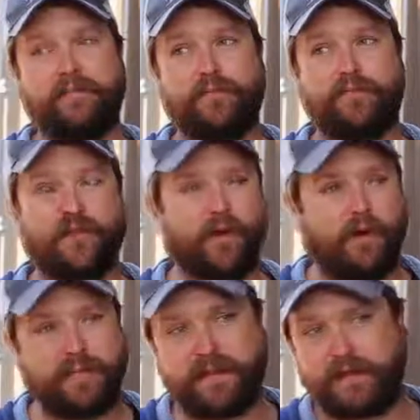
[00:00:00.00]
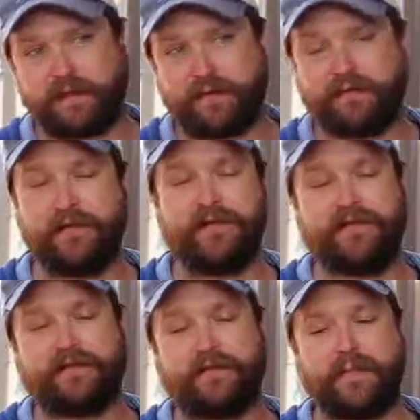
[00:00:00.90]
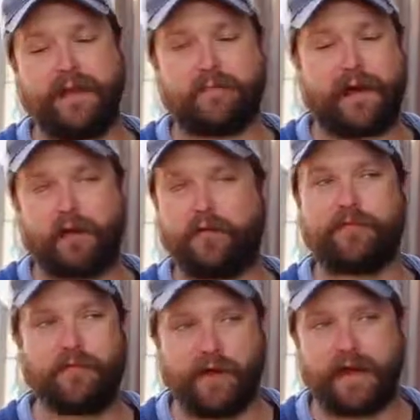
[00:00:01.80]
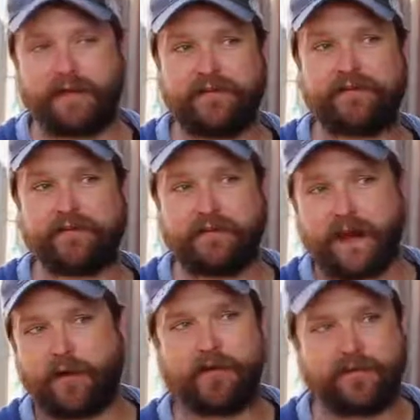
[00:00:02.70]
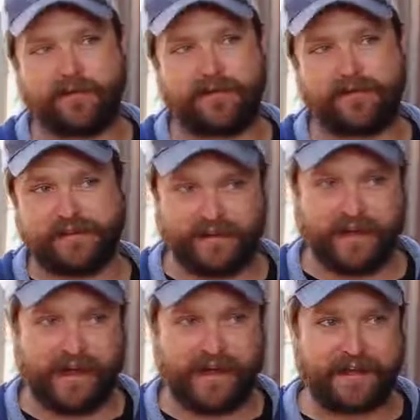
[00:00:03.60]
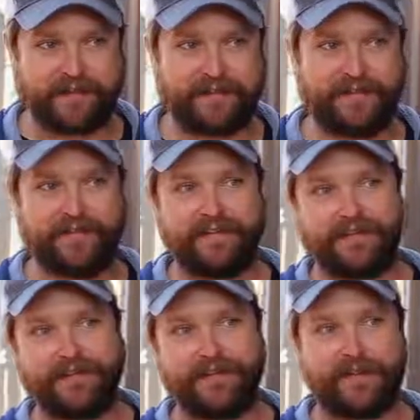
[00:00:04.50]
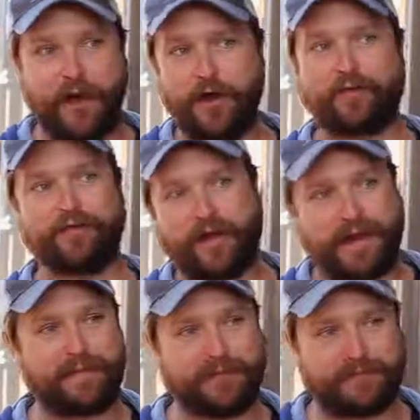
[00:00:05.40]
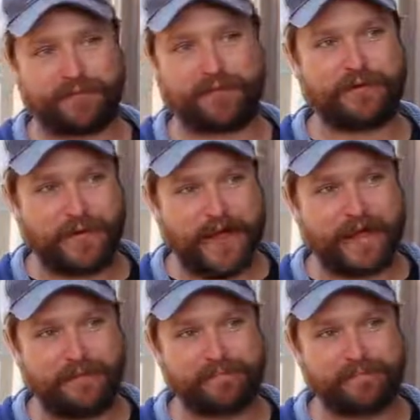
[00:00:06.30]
with the goal being to make powerful wines that are powerful in a kind of overripe, fruity way.